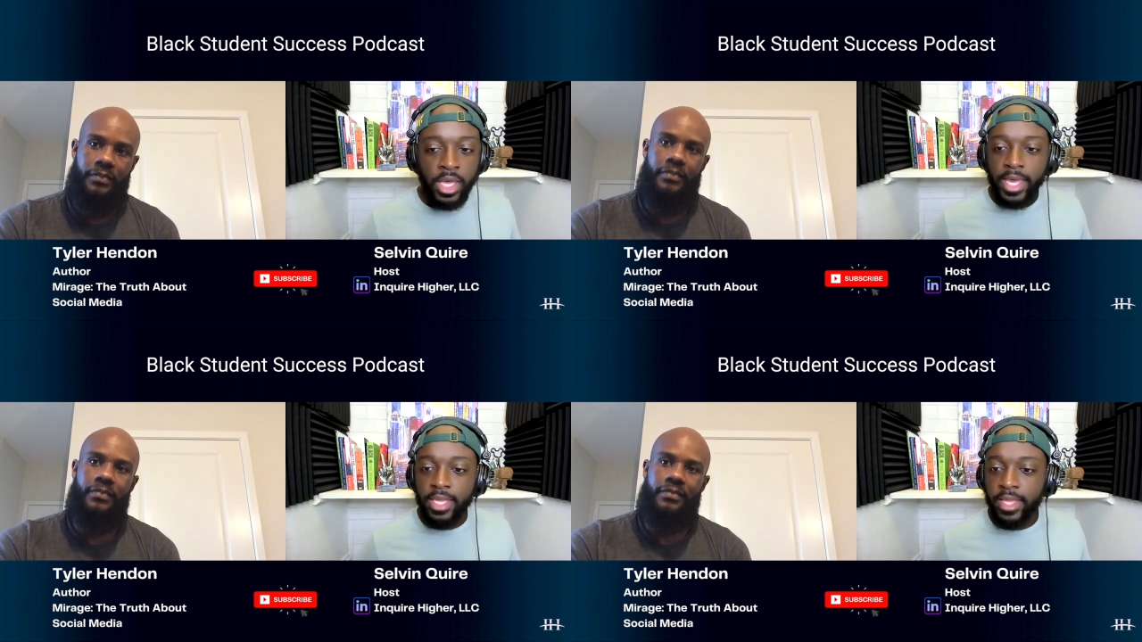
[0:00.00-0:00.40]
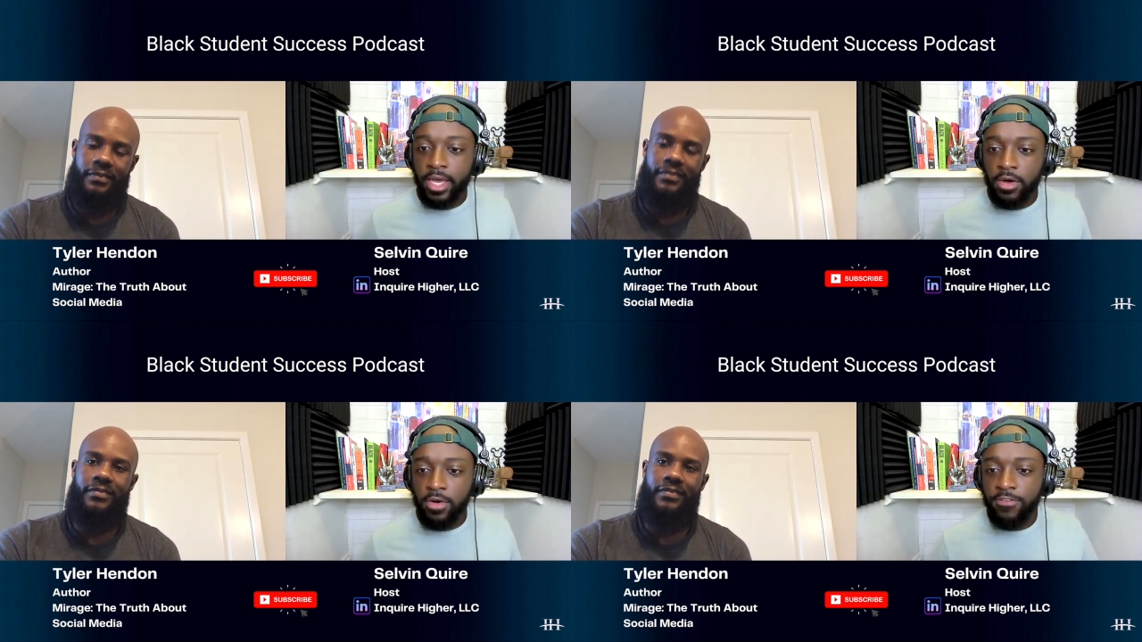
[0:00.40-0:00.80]
Speaker 1: And
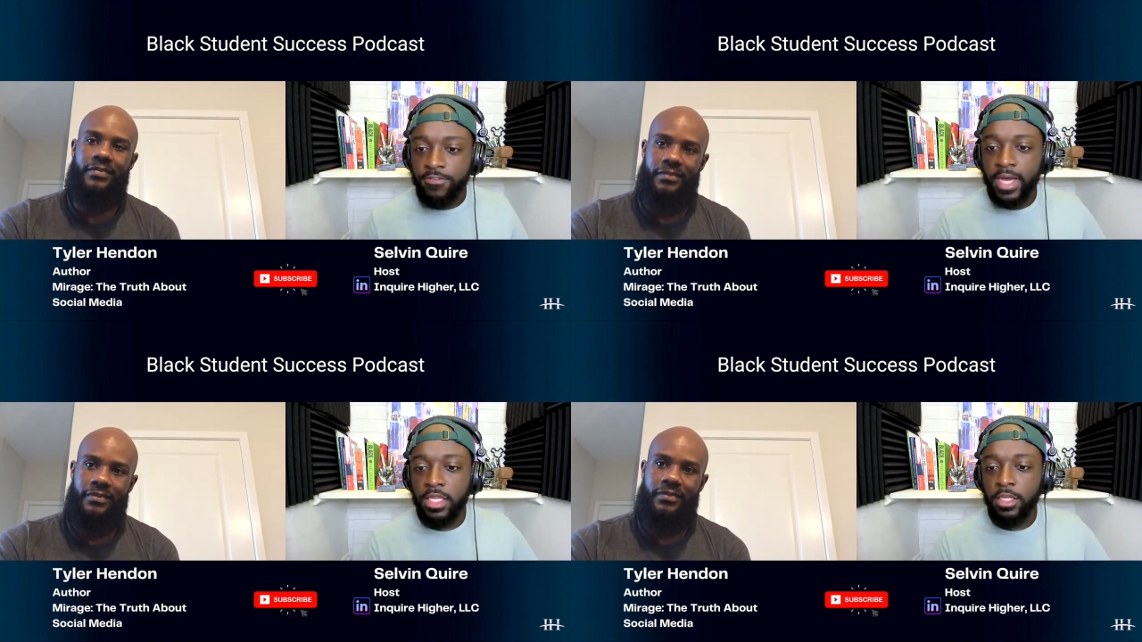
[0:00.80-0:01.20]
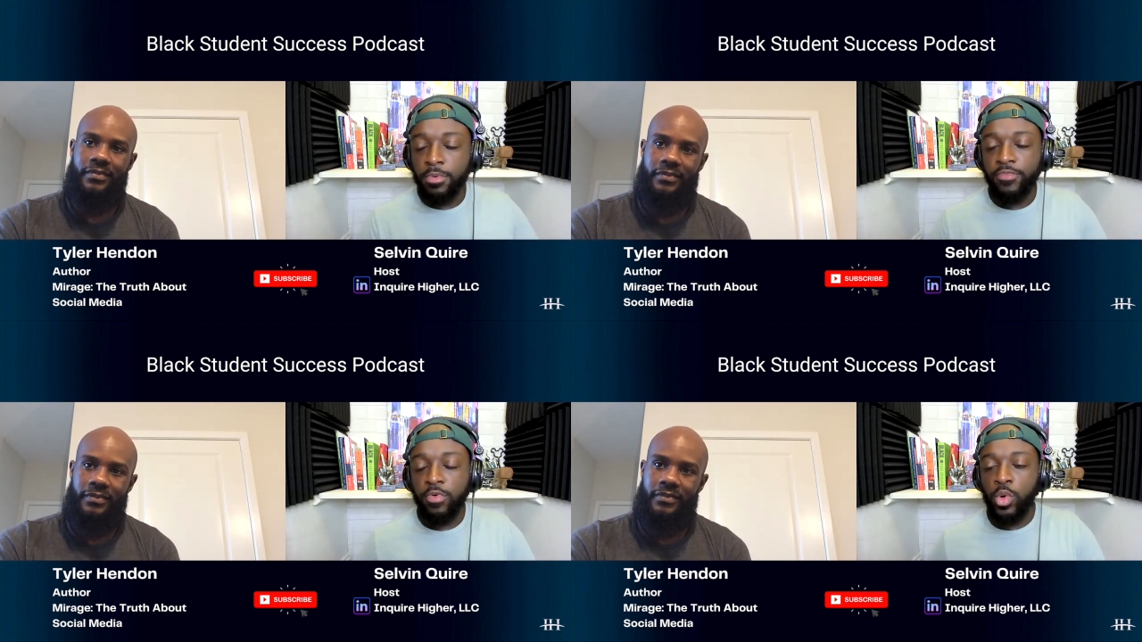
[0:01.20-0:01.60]
now, finally,
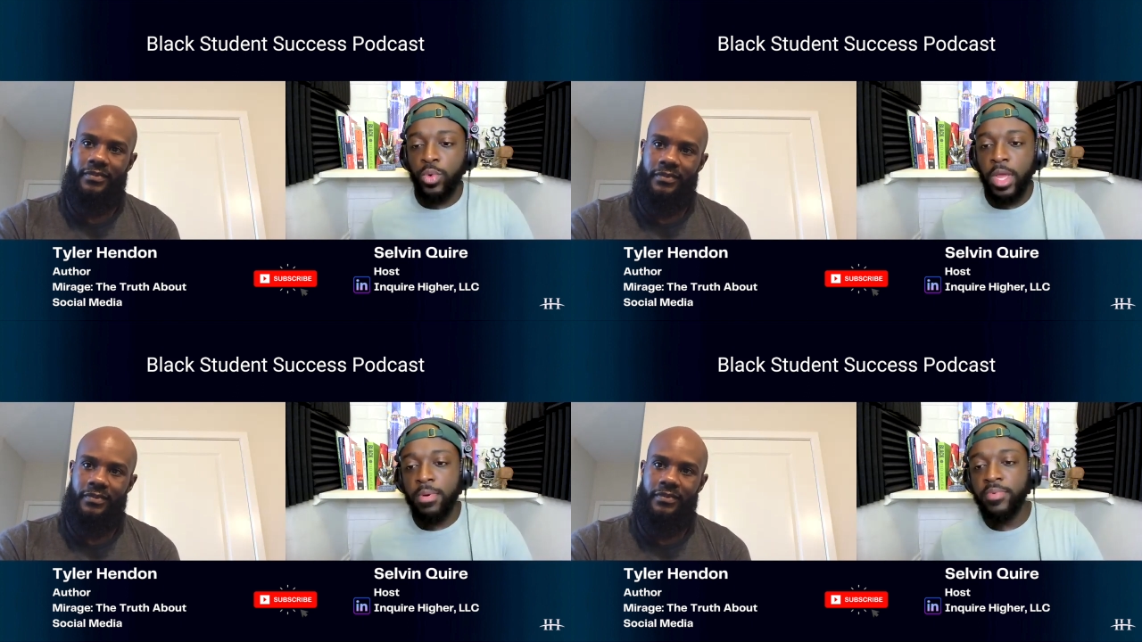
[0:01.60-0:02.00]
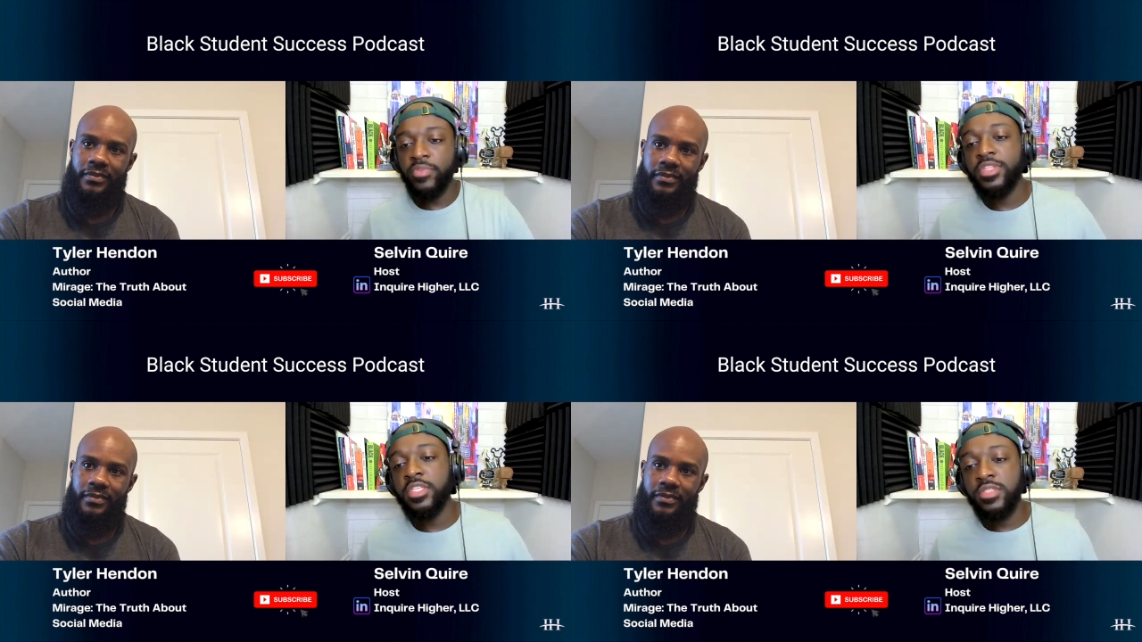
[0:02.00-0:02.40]
before we wrap up
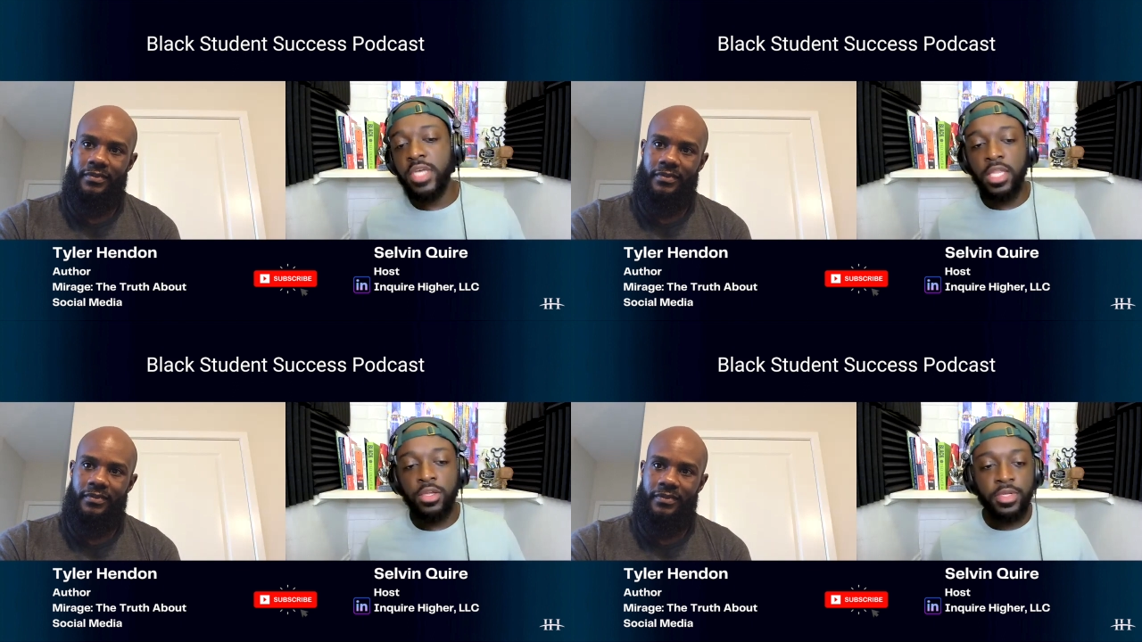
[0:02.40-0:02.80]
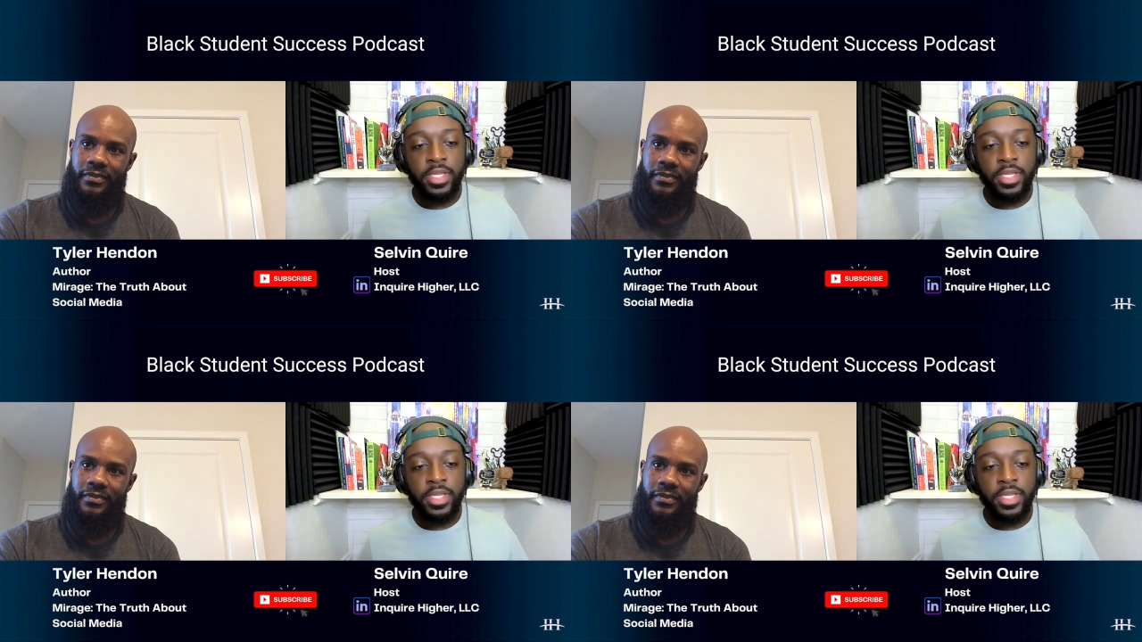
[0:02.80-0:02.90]
everything, Tyler,